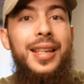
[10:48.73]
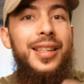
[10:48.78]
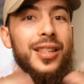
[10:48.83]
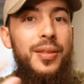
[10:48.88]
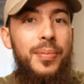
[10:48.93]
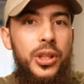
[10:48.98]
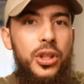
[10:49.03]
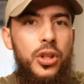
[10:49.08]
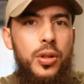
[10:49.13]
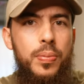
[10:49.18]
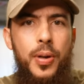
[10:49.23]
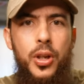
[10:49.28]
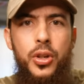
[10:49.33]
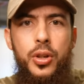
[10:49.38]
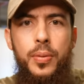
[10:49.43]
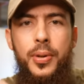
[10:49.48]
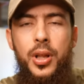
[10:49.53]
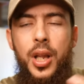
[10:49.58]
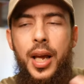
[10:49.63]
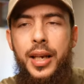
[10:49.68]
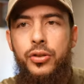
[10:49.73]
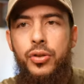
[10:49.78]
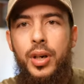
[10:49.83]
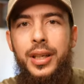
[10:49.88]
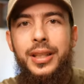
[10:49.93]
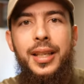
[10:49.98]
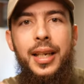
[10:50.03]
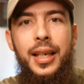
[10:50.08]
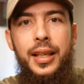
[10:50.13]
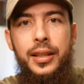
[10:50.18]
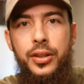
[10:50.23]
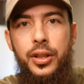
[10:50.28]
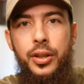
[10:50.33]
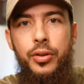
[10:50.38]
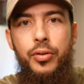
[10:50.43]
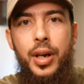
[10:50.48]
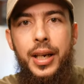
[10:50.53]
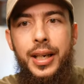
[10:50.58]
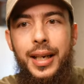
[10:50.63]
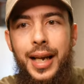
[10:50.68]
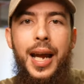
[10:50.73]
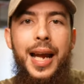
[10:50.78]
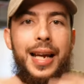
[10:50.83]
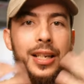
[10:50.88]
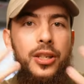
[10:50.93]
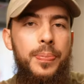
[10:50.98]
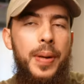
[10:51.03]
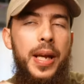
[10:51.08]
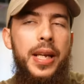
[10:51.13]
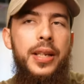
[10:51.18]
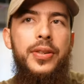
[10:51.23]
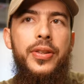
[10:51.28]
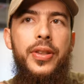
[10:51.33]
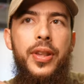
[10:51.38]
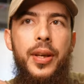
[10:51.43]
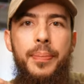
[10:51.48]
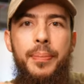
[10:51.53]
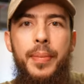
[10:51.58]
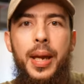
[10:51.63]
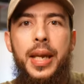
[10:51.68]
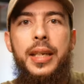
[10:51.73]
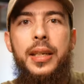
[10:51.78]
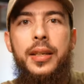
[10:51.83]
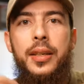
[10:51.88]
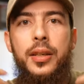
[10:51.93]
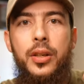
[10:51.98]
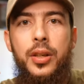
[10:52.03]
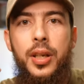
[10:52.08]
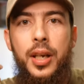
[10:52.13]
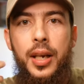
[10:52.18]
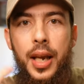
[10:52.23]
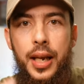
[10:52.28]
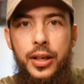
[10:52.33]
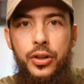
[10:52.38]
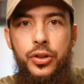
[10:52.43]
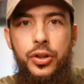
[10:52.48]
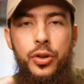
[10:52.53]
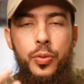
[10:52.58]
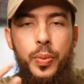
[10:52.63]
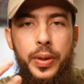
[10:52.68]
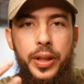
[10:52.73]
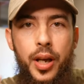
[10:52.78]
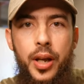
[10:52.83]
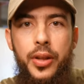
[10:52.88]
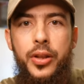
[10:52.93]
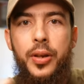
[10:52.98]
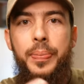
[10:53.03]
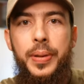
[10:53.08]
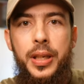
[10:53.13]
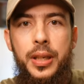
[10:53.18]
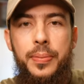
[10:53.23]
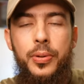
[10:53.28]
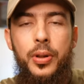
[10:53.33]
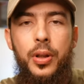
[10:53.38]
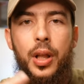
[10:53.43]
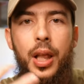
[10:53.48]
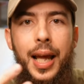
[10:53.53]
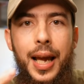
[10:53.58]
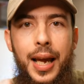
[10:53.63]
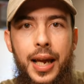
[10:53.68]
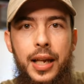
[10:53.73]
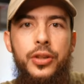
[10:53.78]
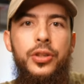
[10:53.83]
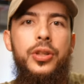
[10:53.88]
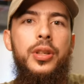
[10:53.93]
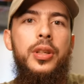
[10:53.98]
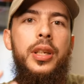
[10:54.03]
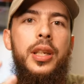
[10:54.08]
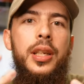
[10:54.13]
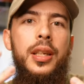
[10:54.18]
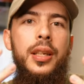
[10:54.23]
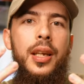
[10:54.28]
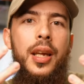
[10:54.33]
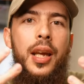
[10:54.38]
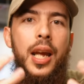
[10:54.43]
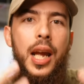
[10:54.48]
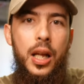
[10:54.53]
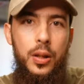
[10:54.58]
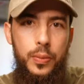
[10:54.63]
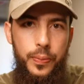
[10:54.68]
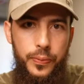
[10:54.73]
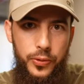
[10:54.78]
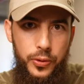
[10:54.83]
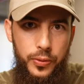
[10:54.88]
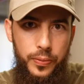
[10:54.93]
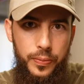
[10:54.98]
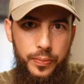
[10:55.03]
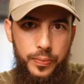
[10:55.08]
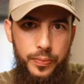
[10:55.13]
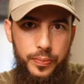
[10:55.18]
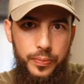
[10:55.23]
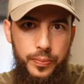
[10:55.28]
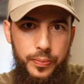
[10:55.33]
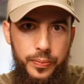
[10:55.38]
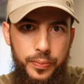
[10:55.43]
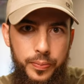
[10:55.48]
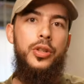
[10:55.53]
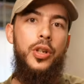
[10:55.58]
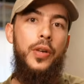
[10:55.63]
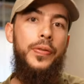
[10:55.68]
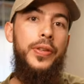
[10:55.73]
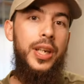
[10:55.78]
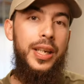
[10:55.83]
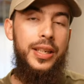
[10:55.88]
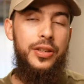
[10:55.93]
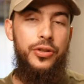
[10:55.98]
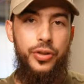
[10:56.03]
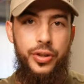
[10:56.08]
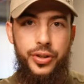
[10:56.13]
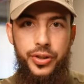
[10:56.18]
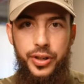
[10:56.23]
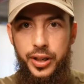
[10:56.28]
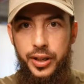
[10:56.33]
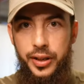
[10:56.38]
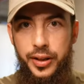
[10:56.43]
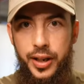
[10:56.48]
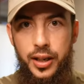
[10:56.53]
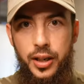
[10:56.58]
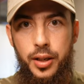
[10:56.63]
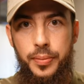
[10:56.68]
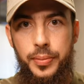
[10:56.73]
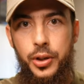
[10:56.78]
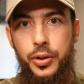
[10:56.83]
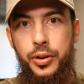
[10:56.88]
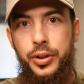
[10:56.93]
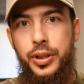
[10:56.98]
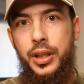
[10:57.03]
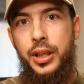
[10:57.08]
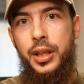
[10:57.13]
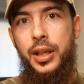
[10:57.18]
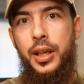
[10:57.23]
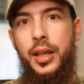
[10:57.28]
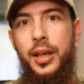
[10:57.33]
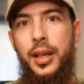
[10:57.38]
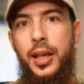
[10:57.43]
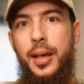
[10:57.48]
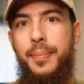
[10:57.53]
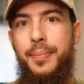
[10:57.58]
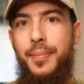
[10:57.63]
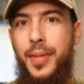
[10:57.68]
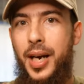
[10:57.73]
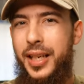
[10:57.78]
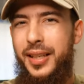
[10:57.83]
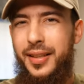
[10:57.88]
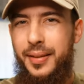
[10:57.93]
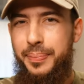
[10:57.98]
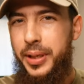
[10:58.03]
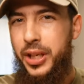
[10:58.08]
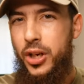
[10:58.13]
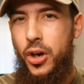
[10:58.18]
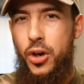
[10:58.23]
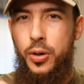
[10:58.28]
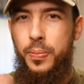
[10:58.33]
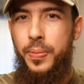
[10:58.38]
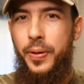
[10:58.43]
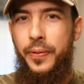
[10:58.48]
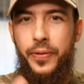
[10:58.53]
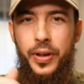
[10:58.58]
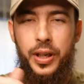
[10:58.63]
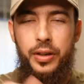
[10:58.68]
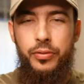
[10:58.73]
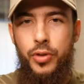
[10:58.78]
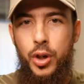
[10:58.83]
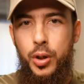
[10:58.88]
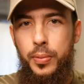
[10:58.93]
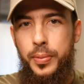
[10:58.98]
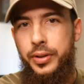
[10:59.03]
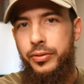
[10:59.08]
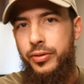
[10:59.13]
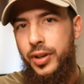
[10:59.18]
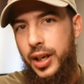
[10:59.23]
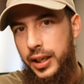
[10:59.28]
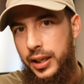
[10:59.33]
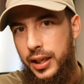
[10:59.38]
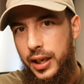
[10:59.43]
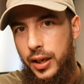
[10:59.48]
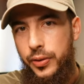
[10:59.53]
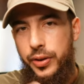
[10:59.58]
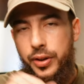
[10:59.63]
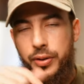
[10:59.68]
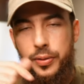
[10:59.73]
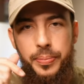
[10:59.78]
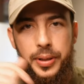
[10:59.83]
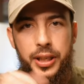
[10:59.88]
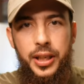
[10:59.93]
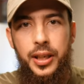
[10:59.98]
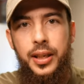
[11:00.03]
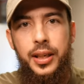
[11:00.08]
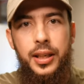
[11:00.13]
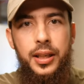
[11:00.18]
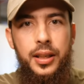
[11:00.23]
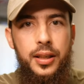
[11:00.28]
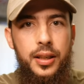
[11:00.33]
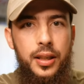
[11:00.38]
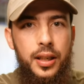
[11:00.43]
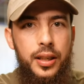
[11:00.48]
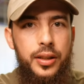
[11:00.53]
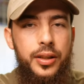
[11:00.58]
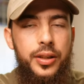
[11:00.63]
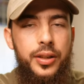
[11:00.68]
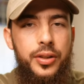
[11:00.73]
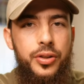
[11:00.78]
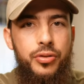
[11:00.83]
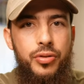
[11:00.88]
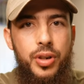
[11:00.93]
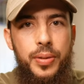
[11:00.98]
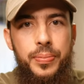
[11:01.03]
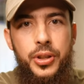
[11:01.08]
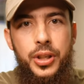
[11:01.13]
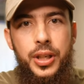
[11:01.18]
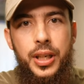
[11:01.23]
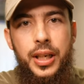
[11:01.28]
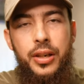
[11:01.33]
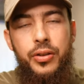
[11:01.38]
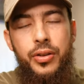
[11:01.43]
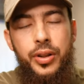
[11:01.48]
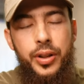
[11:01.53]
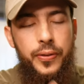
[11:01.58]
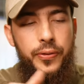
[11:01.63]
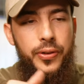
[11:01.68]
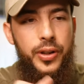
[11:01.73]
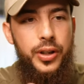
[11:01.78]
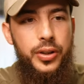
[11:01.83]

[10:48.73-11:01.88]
And as much as possible, I try to integrate aspects that make connections with other people actually helpful. So if you're interested in that community, it might be open for enrollment right now. There'll be a link in the description here in the